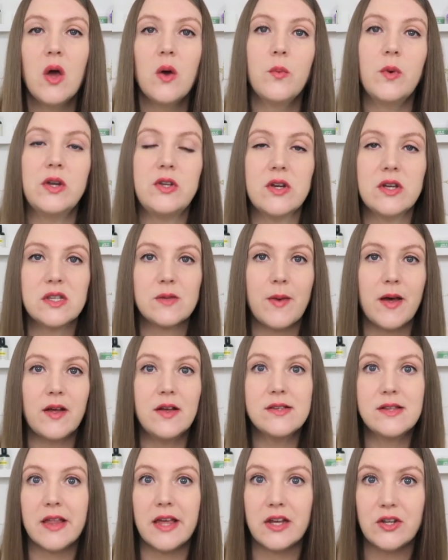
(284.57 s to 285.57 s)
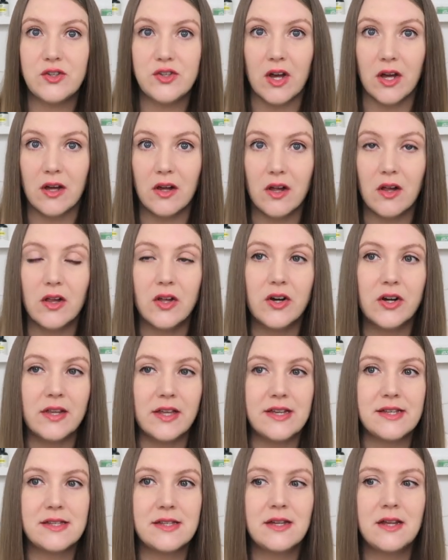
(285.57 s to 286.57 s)
which smells like jungle, or at
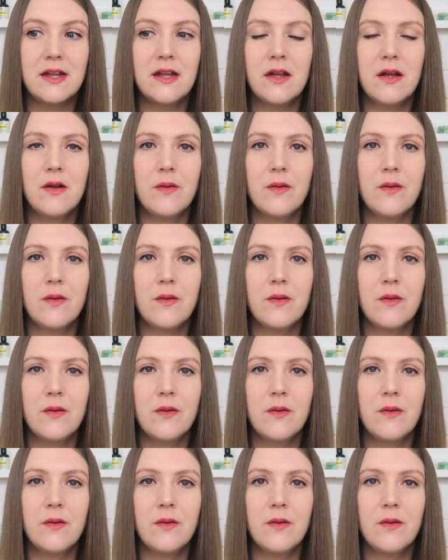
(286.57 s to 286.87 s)
least